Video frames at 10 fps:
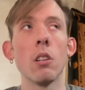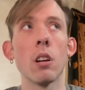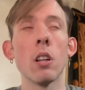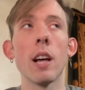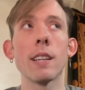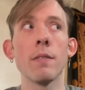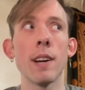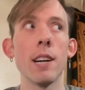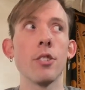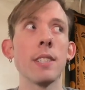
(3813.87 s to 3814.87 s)
collective
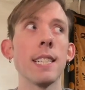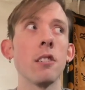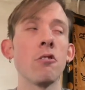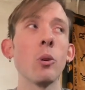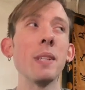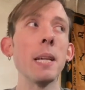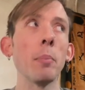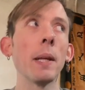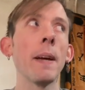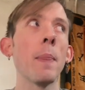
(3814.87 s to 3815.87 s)
consciousness so
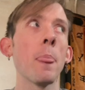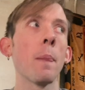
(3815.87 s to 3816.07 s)
deeply,